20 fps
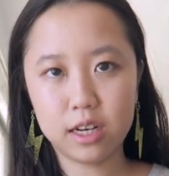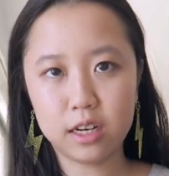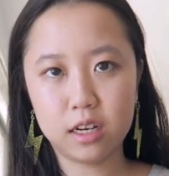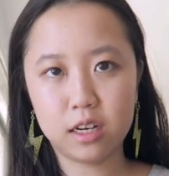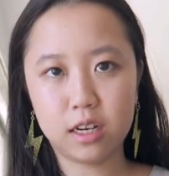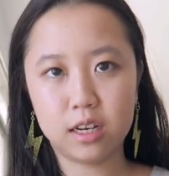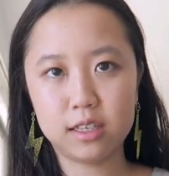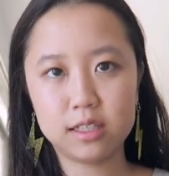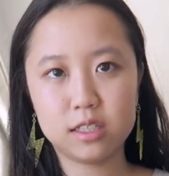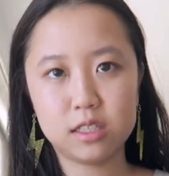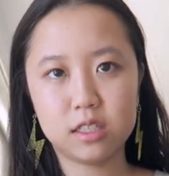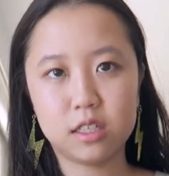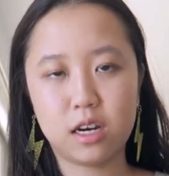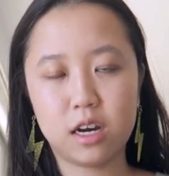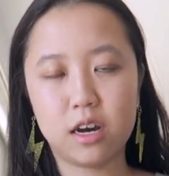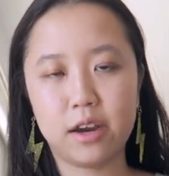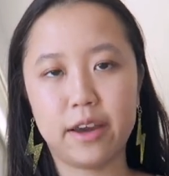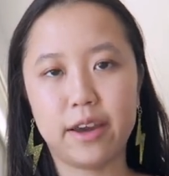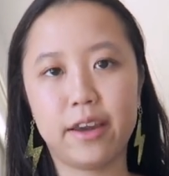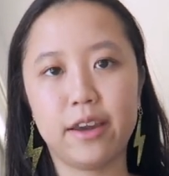and a nice
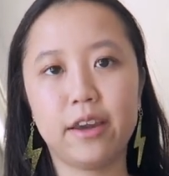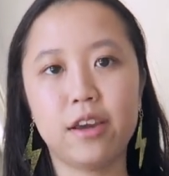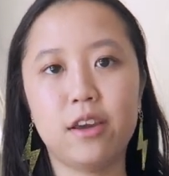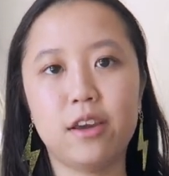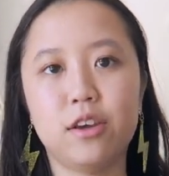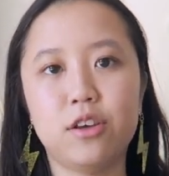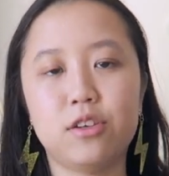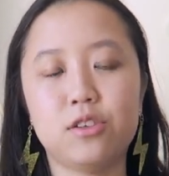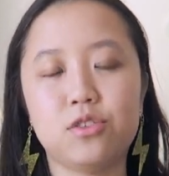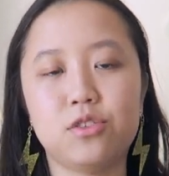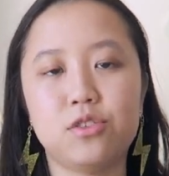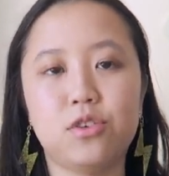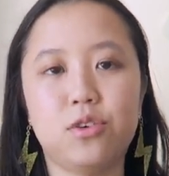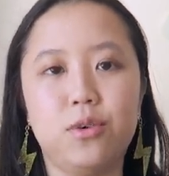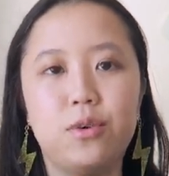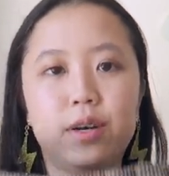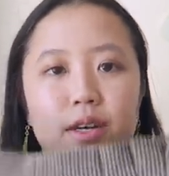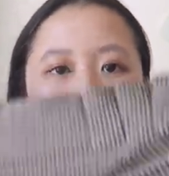tie so